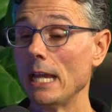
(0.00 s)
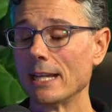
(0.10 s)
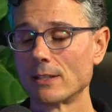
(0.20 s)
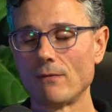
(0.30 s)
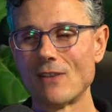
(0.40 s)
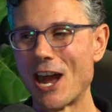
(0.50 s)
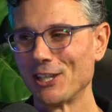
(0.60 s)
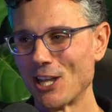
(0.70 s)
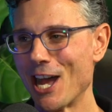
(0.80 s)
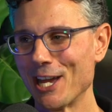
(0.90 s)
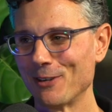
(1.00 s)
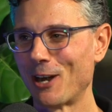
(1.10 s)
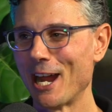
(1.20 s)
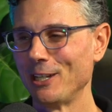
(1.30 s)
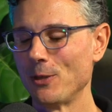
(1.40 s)
it's a fine line,
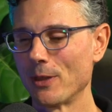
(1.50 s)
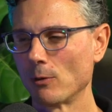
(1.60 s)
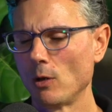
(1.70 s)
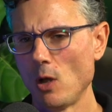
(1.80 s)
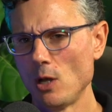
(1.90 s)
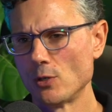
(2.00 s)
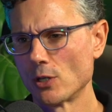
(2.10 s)
right? You think, well, I'll